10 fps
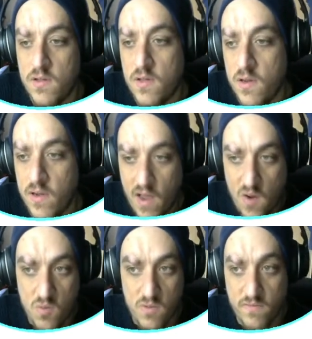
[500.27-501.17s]
Now,
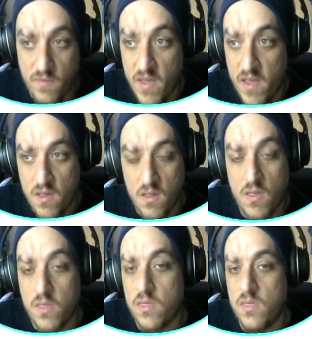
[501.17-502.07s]
for me,
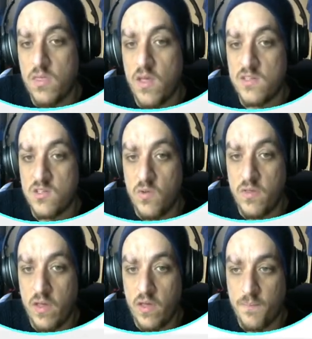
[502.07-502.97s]
that's too
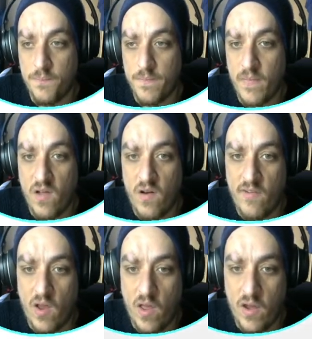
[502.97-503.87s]
thick for an outline.
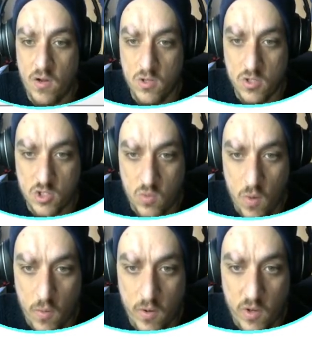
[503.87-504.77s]
So what we're
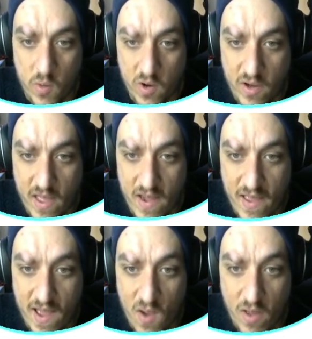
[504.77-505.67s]
going to do, we're going to edit
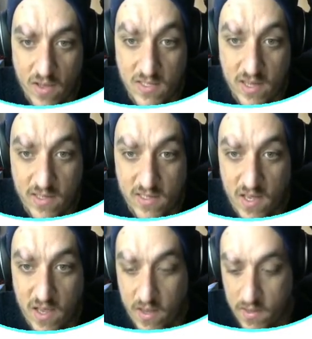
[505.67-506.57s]
outline size
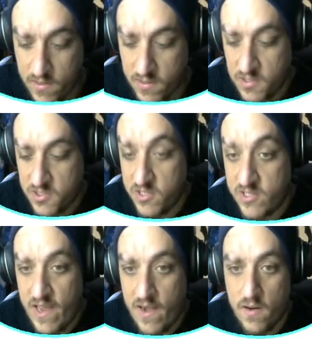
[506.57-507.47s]
here to 10.
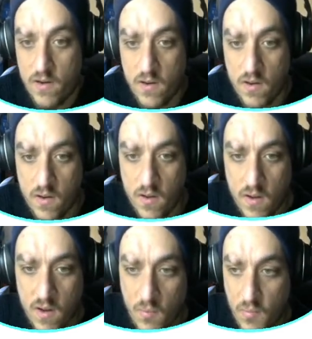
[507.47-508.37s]

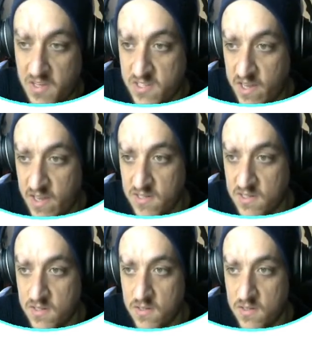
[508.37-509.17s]
Press test.